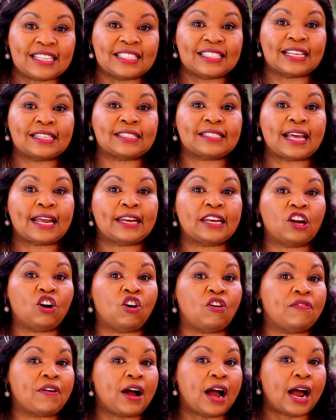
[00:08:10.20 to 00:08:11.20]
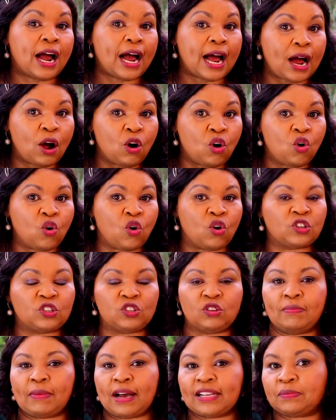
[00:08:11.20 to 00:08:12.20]
is the study of how
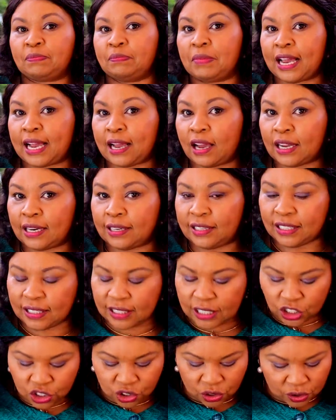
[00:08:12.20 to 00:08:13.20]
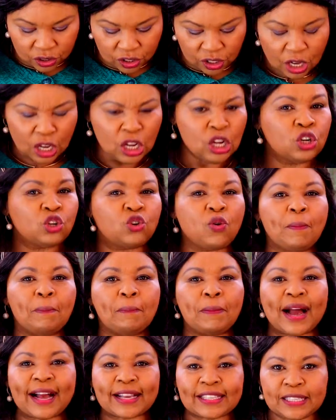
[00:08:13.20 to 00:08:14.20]
consumers make decisions to
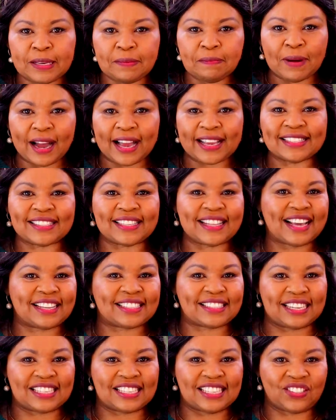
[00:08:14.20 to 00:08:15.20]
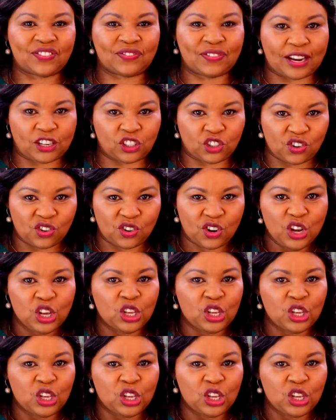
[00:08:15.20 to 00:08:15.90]
maximize their satisfaction.